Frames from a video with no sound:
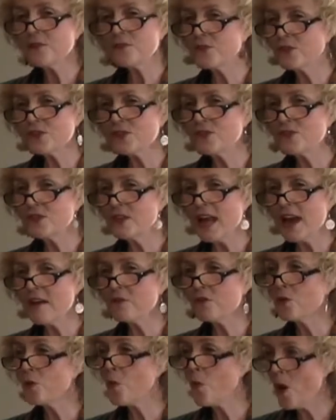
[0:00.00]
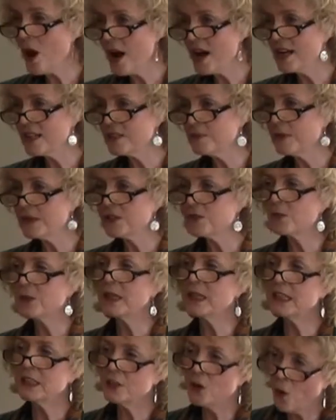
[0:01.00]
difference never was
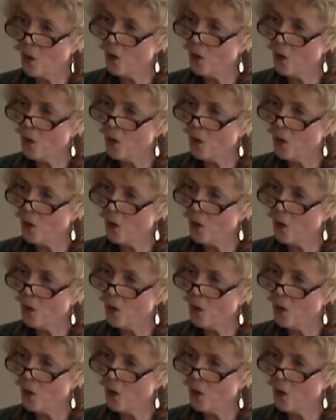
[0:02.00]
between